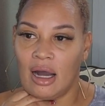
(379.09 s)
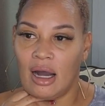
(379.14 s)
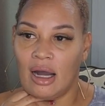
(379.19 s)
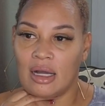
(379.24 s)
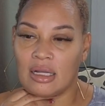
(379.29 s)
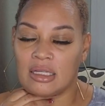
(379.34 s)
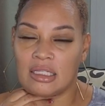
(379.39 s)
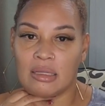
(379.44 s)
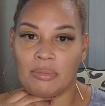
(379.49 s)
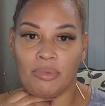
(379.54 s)

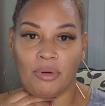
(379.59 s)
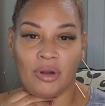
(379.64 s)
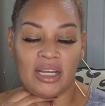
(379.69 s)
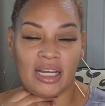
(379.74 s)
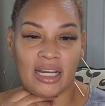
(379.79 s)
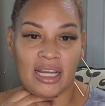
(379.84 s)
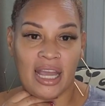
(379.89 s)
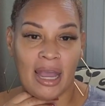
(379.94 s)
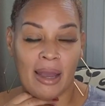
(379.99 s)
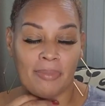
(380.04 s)
uh,
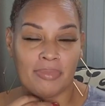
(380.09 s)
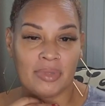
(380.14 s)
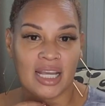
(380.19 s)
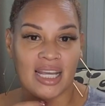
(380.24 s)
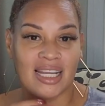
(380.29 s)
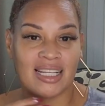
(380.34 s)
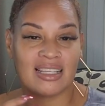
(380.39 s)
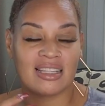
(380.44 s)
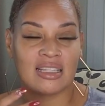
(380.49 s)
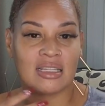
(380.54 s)
Sabrina kept
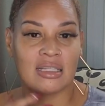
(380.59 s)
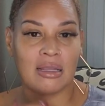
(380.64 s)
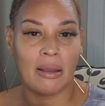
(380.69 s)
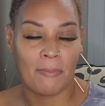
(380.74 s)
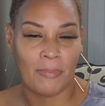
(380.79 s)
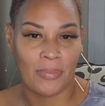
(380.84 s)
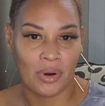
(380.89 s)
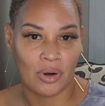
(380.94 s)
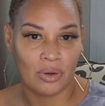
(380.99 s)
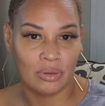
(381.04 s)
it
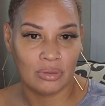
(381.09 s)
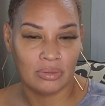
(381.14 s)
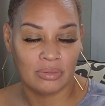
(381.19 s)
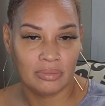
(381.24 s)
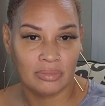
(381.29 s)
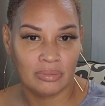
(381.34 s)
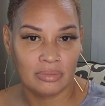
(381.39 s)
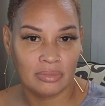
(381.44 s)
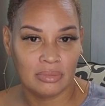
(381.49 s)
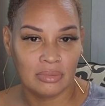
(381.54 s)
simple
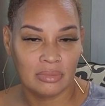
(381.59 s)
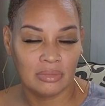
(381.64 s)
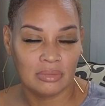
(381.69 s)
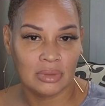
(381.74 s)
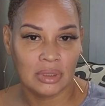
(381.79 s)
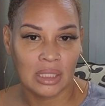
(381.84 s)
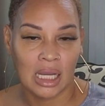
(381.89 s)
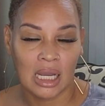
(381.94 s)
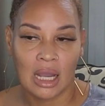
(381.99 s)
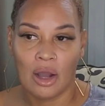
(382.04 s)

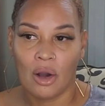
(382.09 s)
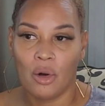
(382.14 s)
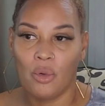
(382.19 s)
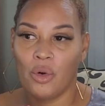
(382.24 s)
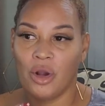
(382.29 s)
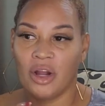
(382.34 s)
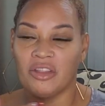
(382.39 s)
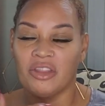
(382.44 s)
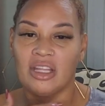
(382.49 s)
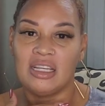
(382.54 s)

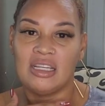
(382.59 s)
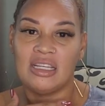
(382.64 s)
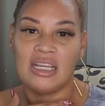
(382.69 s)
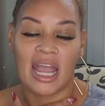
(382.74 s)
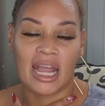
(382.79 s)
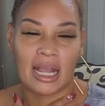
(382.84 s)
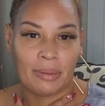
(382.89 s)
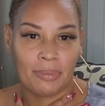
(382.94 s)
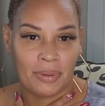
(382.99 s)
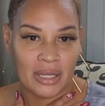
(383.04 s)
where the
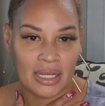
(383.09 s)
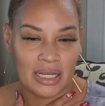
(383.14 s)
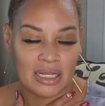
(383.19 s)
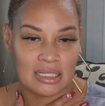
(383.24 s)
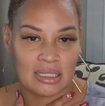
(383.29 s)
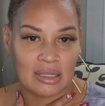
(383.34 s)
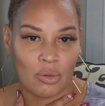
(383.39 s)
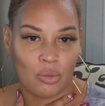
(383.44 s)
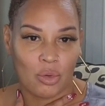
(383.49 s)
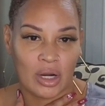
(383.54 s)
neck
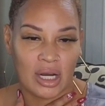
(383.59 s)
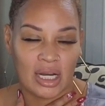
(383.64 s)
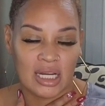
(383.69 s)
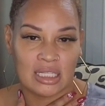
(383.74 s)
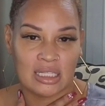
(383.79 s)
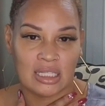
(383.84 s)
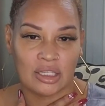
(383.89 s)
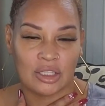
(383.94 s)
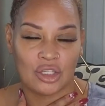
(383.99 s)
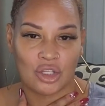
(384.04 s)
piece
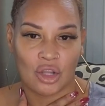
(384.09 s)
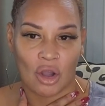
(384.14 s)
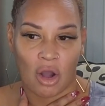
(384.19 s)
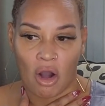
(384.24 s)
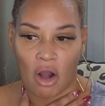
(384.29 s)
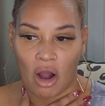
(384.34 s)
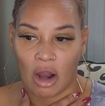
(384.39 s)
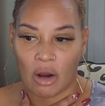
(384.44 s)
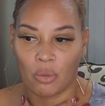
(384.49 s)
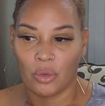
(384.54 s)
was the
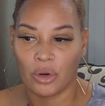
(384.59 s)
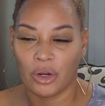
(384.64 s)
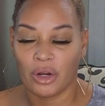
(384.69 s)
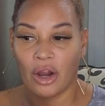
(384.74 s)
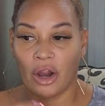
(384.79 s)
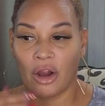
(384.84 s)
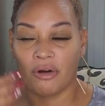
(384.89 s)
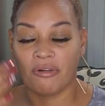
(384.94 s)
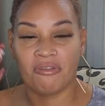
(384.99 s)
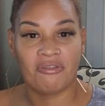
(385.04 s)
star,
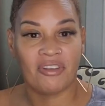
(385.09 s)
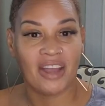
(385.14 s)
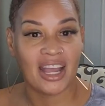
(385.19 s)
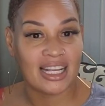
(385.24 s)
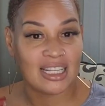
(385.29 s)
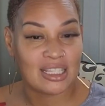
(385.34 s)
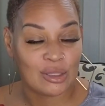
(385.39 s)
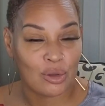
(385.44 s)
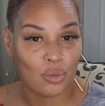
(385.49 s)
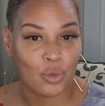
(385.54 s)
where her
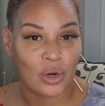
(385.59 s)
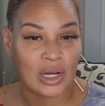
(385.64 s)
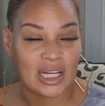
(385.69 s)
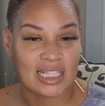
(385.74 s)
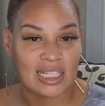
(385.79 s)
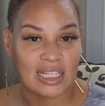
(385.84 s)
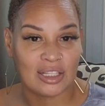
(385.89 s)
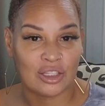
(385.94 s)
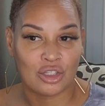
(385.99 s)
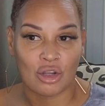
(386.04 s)
face
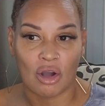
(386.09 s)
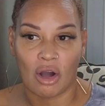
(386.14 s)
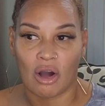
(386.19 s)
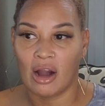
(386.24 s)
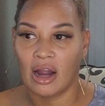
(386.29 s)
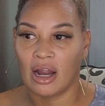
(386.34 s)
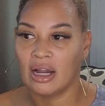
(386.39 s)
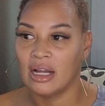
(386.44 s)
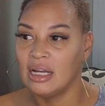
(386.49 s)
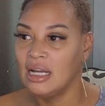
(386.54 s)
was the
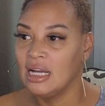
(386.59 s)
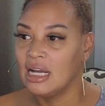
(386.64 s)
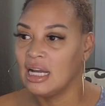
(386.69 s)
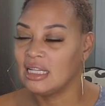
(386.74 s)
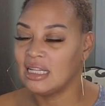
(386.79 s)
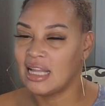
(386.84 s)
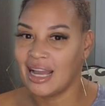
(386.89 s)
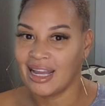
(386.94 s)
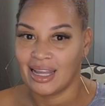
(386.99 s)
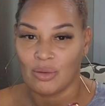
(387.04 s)
star.
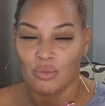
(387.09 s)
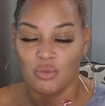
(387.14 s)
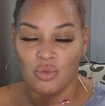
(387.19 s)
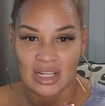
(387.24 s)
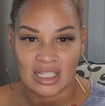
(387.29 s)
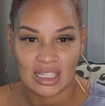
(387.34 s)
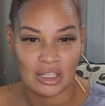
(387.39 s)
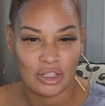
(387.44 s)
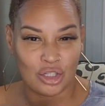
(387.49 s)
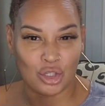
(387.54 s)
Like it
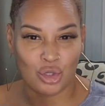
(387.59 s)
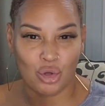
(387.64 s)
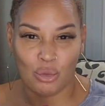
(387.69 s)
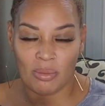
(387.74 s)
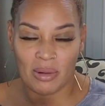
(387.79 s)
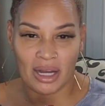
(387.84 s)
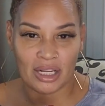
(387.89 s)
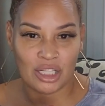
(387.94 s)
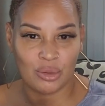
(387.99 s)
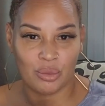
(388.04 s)
wasn't too
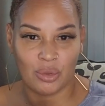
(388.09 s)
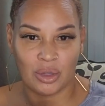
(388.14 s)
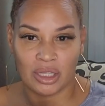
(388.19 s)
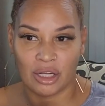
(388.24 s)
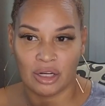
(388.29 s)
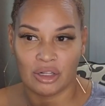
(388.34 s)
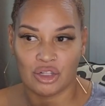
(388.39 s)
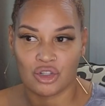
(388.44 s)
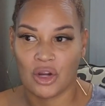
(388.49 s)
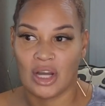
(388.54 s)
much
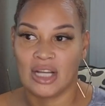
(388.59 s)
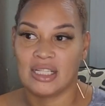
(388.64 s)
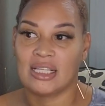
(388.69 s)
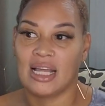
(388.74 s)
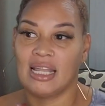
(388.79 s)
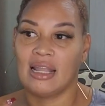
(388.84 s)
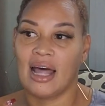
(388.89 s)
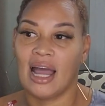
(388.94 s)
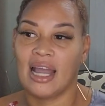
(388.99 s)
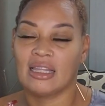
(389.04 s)
with her dress.
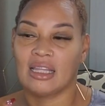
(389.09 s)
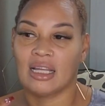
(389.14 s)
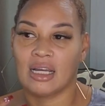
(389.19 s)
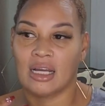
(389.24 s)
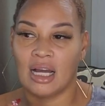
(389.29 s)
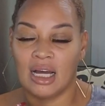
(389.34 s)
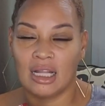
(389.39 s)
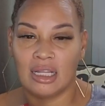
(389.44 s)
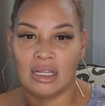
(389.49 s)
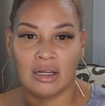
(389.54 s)
I like the
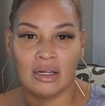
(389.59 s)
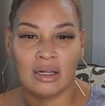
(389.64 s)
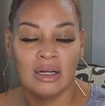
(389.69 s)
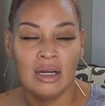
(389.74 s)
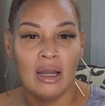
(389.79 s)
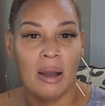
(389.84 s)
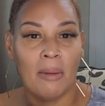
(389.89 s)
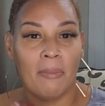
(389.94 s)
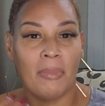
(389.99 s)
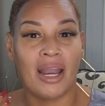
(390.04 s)
color,
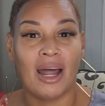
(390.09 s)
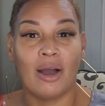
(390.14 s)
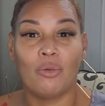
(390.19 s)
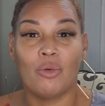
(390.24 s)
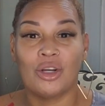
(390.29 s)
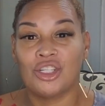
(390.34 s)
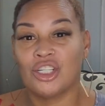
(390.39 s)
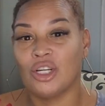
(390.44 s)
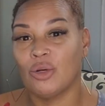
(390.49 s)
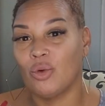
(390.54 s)
but I
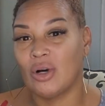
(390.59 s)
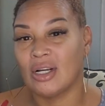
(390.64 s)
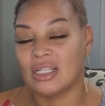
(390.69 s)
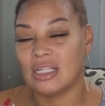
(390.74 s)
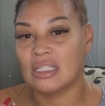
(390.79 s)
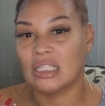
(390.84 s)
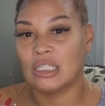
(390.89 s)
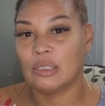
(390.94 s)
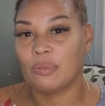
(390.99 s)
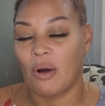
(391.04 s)
wish it
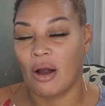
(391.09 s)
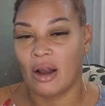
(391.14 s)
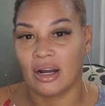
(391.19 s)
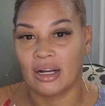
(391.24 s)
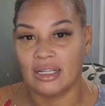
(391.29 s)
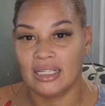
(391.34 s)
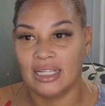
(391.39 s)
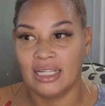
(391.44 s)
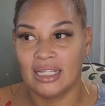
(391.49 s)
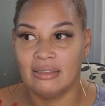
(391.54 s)
wasn't
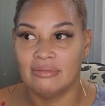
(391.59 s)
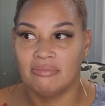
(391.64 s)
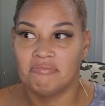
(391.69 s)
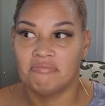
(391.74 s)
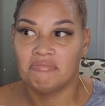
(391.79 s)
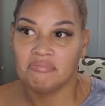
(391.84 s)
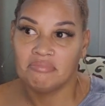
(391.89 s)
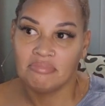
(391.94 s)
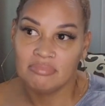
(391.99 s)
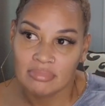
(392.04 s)
sparkly.
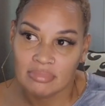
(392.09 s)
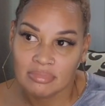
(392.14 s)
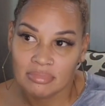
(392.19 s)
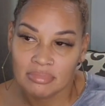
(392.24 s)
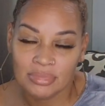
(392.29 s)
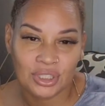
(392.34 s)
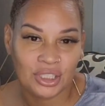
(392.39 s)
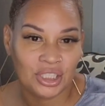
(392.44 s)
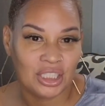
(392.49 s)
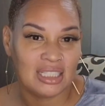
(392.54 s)

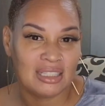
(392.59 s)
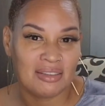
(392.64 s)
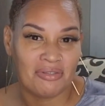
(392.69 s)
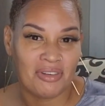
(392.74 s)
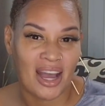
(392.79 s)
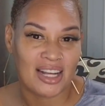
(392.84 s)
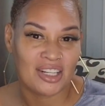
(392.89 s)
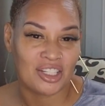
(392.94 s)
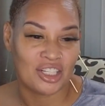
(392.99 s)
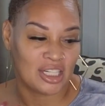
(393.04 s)
But she's the
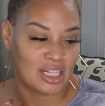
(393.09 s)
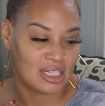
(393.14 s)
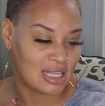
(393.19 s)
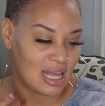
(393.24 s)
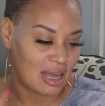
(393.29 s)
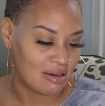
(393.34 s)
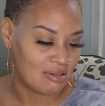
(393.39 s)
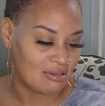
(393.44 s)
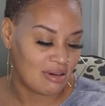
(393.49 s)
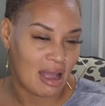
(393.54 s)
fashion
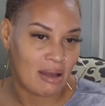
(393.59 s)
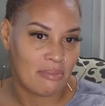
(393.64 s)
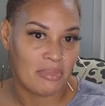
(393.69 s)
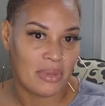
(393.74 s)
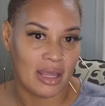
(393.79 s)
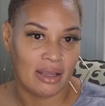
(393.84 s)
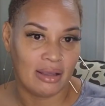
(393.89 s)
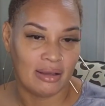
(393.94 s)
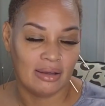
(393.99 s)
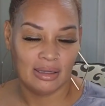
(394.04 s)
designer, not
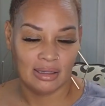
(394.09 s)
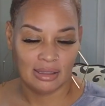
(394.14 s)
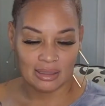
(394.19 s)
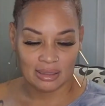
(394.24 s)
me.